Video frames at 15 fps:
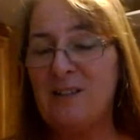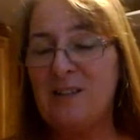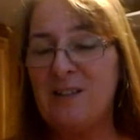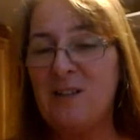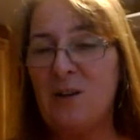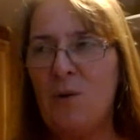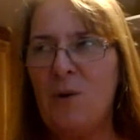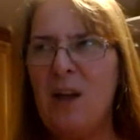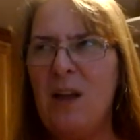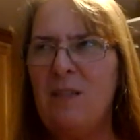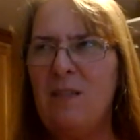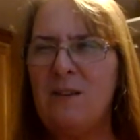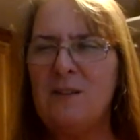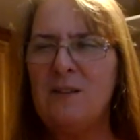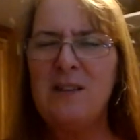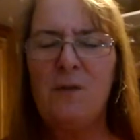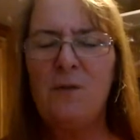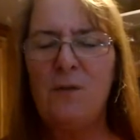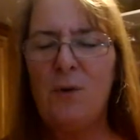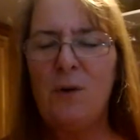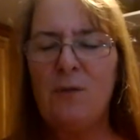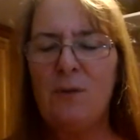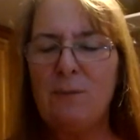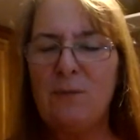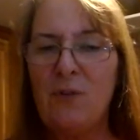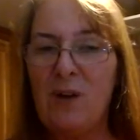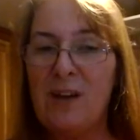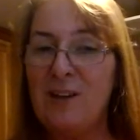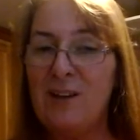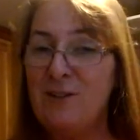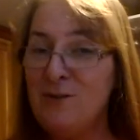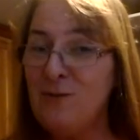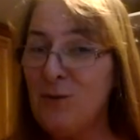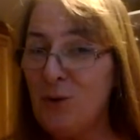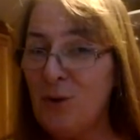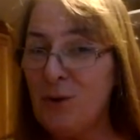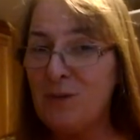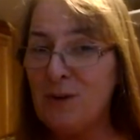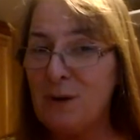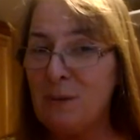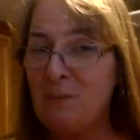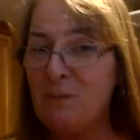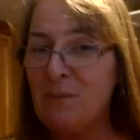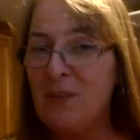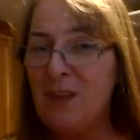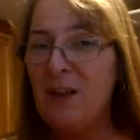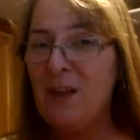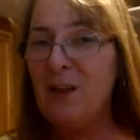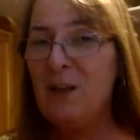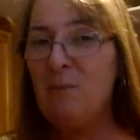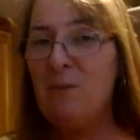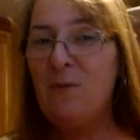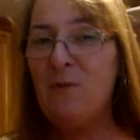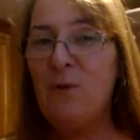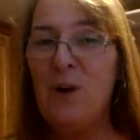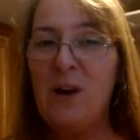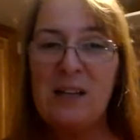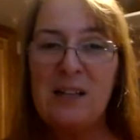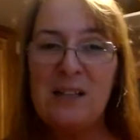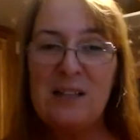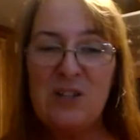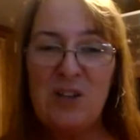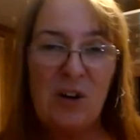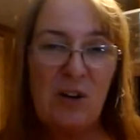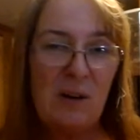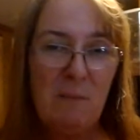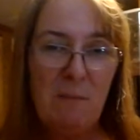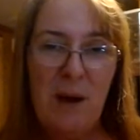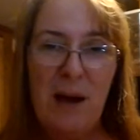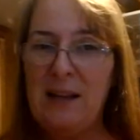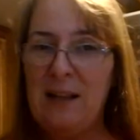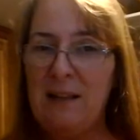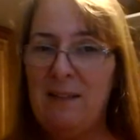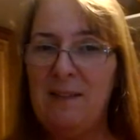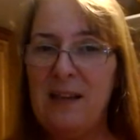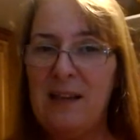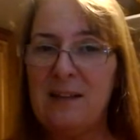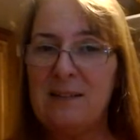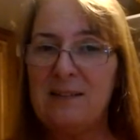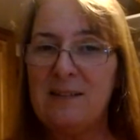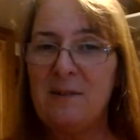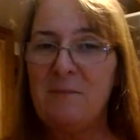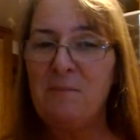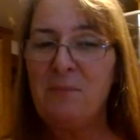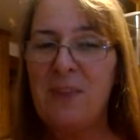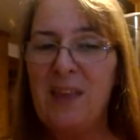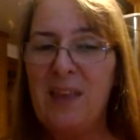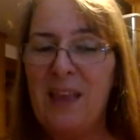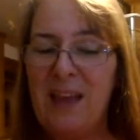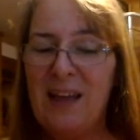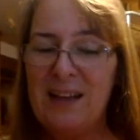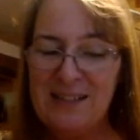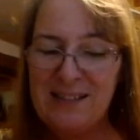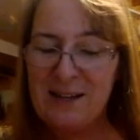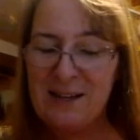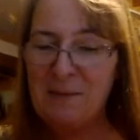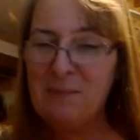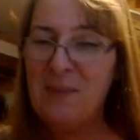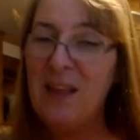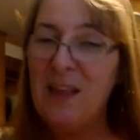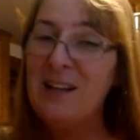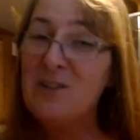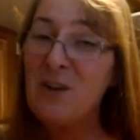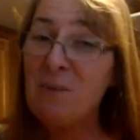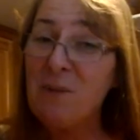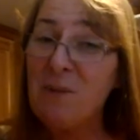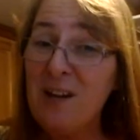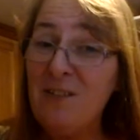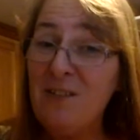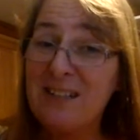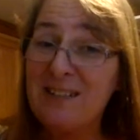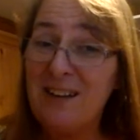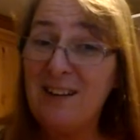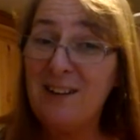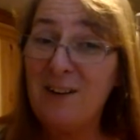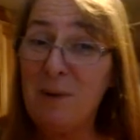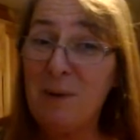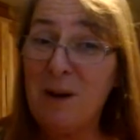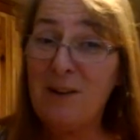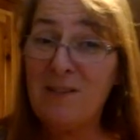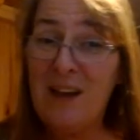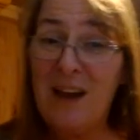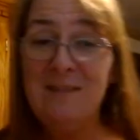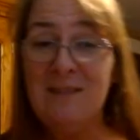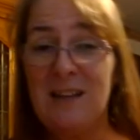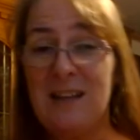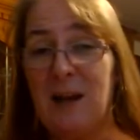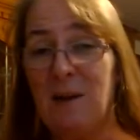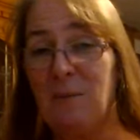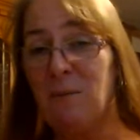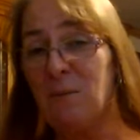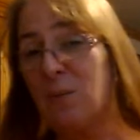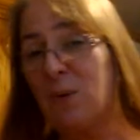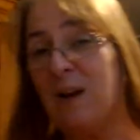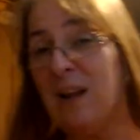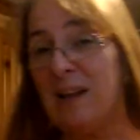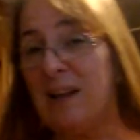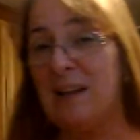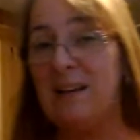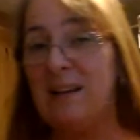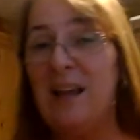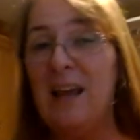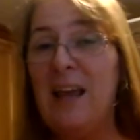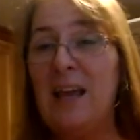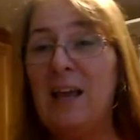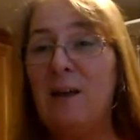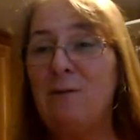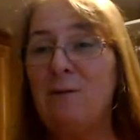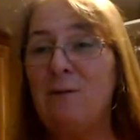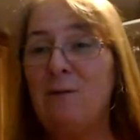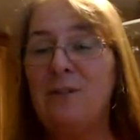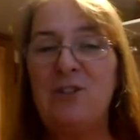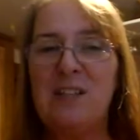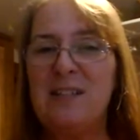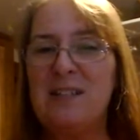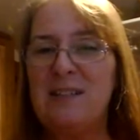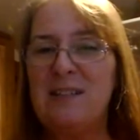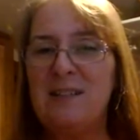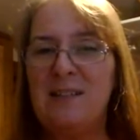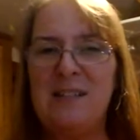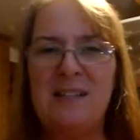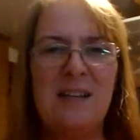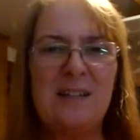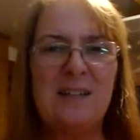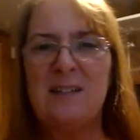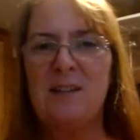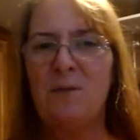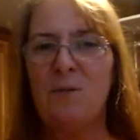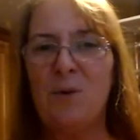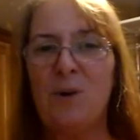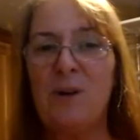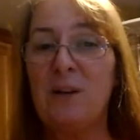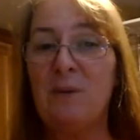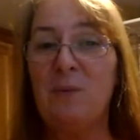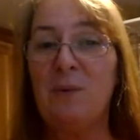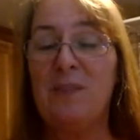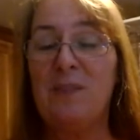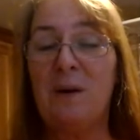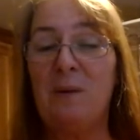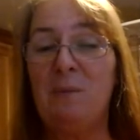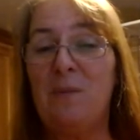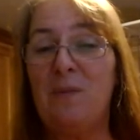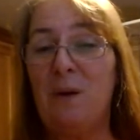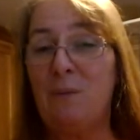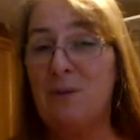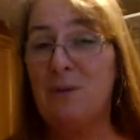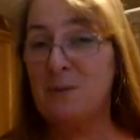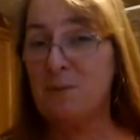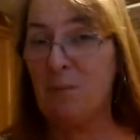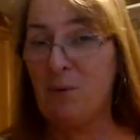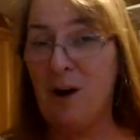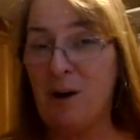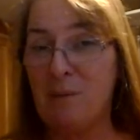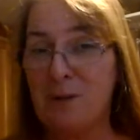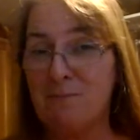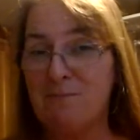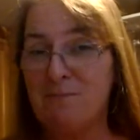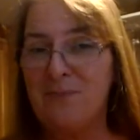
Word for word: So there's like four of them. So I got to do four of them before I can start combining things. And um, so I'm kind of excited about that and I'm praying. It was just the dust of working with them that was my problem.